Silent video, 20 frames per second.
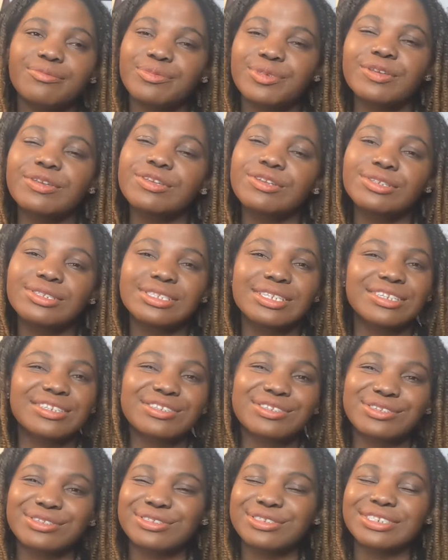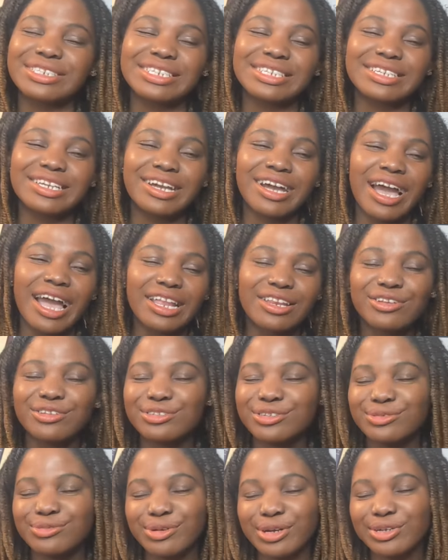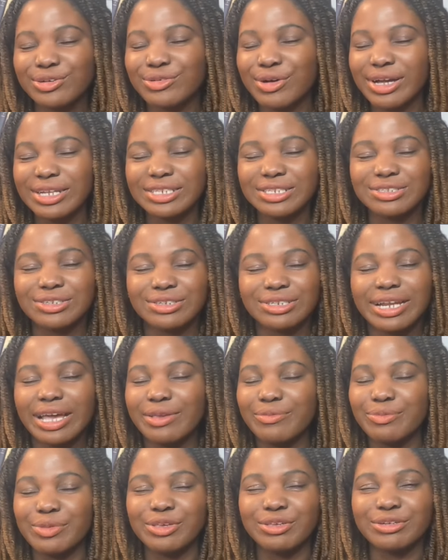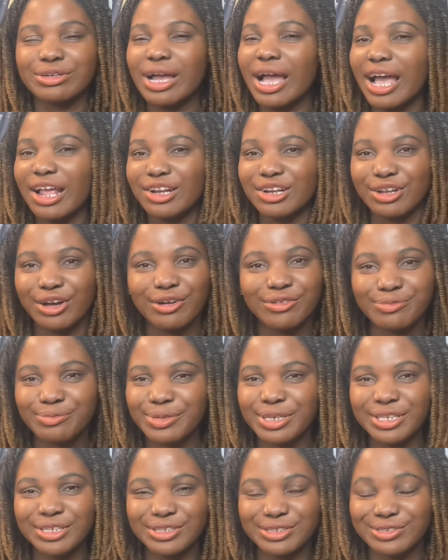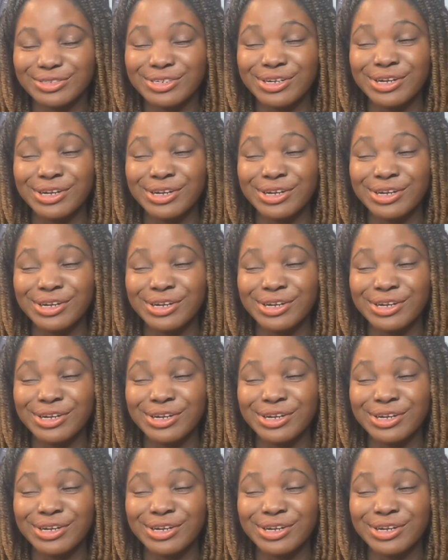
Mingyu's a cutie. I don't know what Gwanhee don't like Mingyu. I love Mingyu.